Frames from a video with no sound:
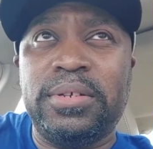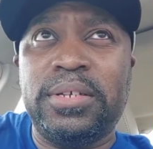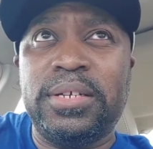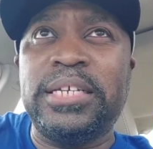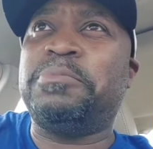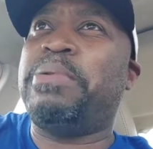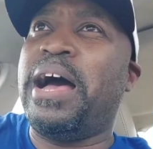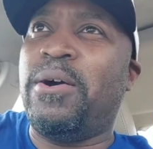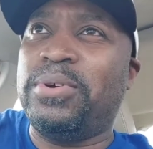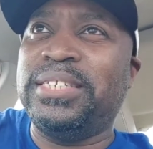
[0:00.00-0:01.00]
His
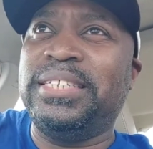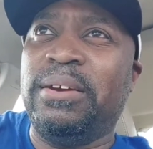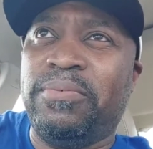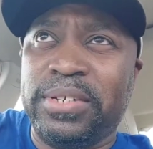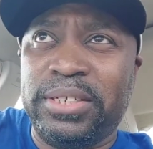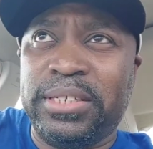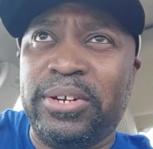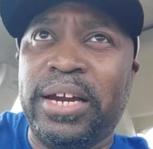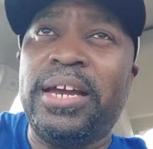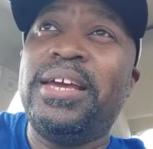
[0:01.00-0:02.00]
power is definitely still
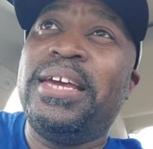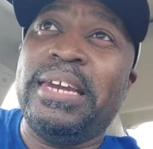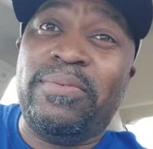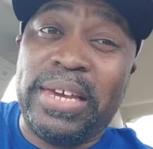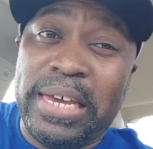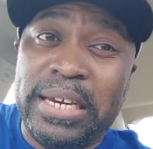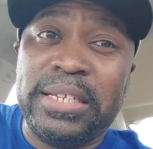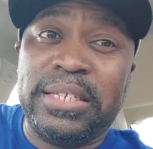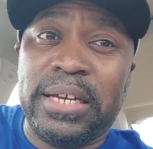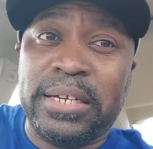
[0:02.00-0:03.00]
there. And if
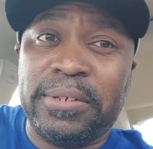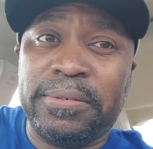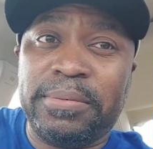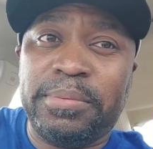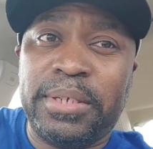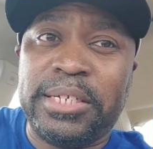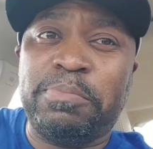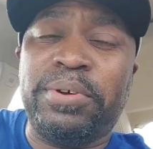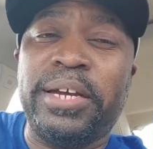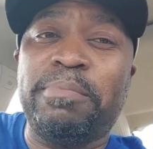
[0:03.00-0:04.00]
anything, he's
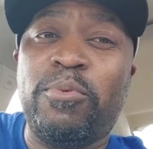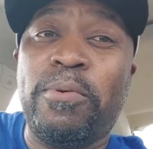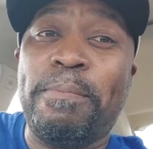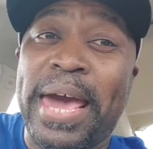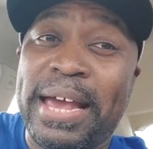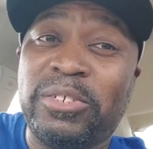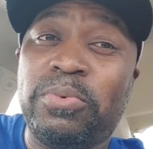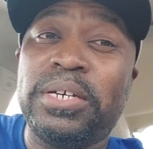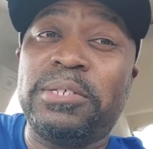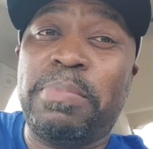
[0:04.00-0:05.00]
bringing more mass
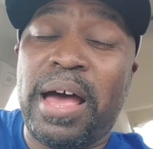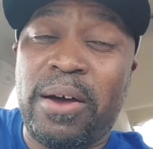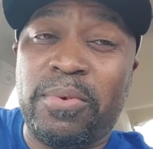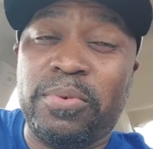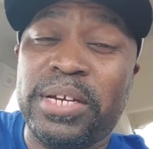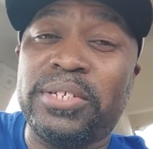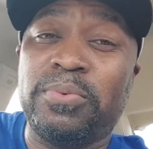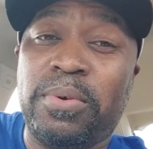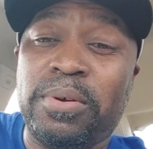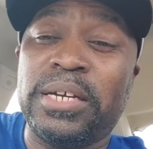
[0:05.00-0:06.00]
with his power, with
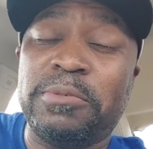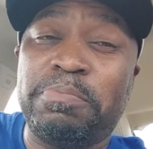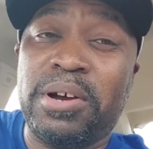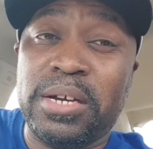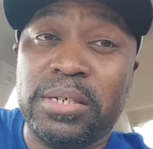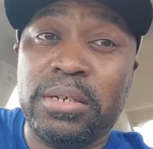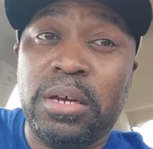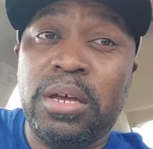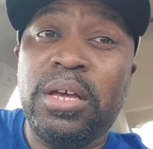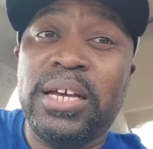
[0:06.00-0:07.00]
his punch.
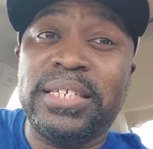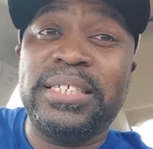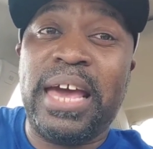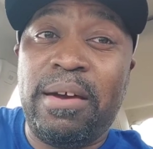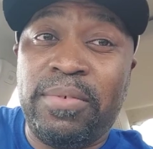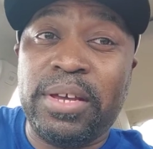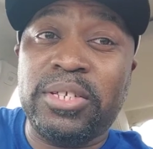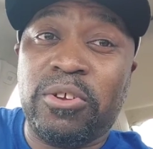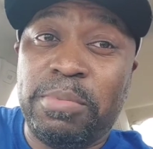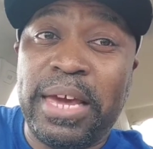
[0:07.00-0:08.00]
Because he's heavier. It's
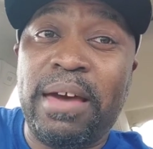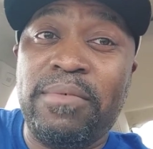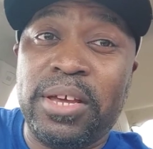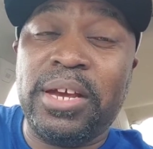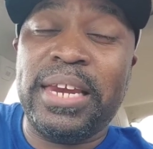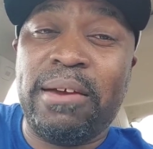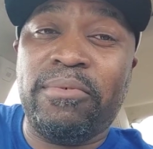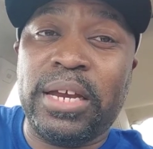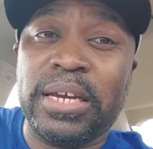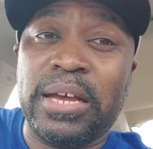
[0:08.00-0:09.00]
going to be heavier in that
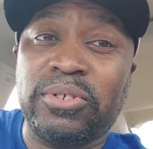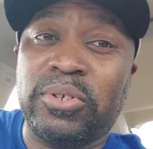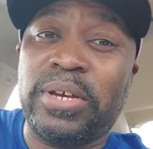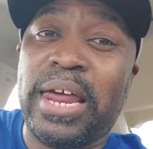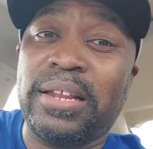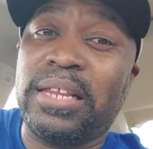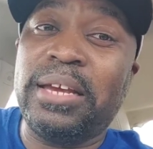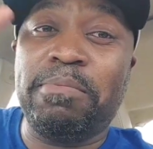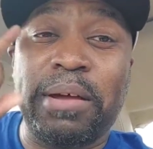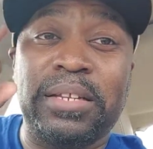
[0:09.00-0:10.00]
ring now. So you got to
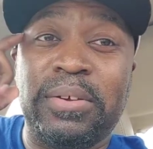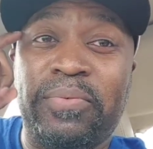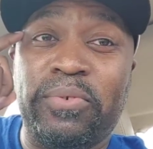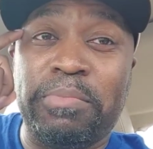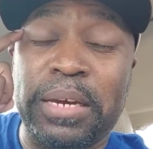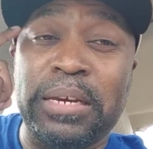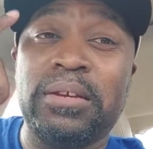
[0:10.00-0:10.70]
think about that for a minute.